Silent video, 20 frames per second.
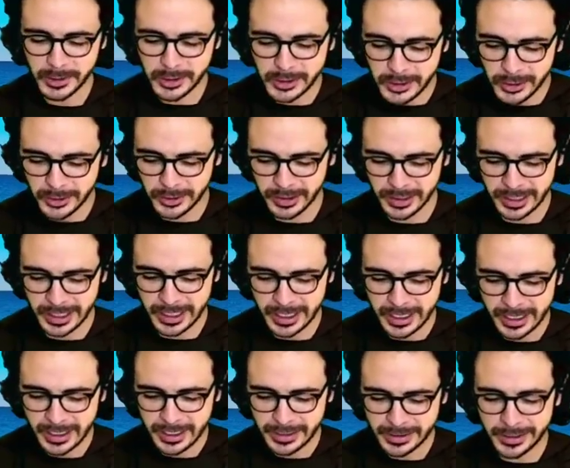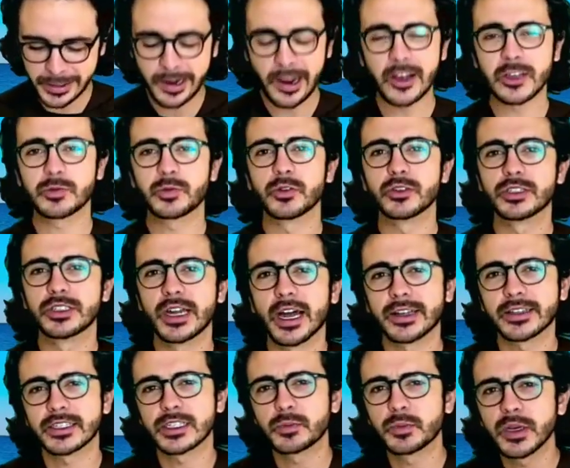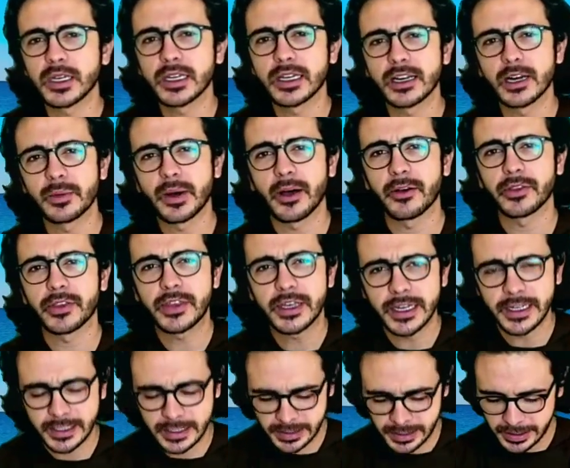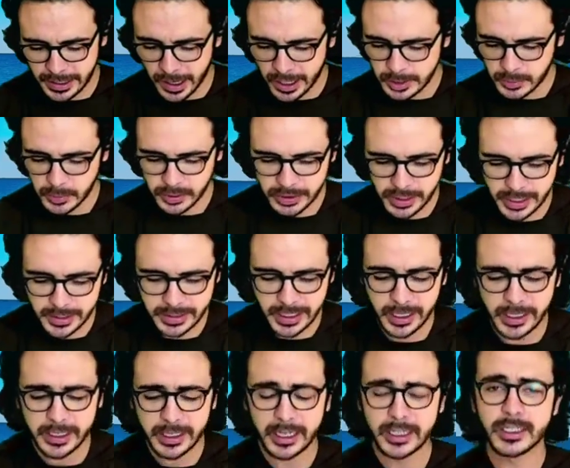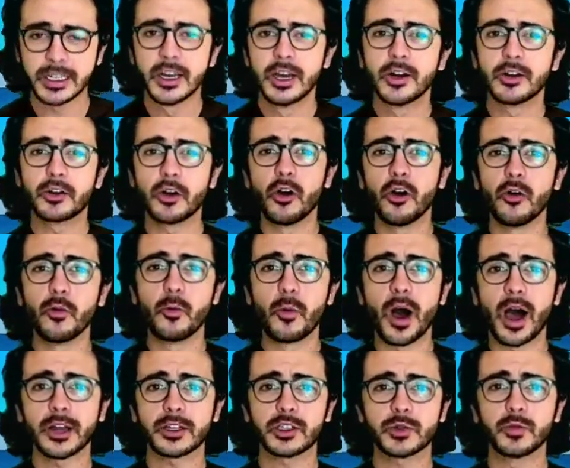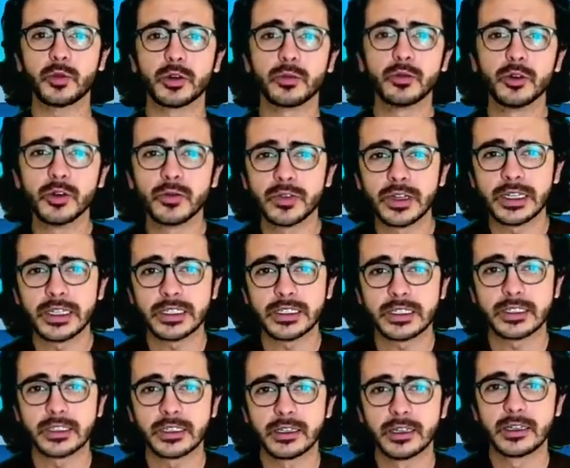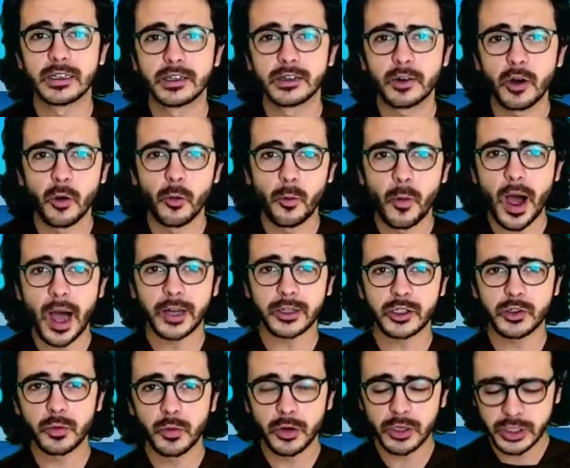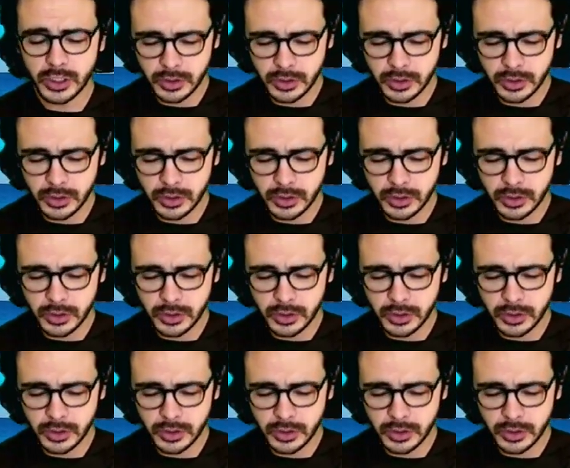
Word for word: but certainly, the gospel is not speaking about this. The gospel is not telling us, go watch more movies, go watch more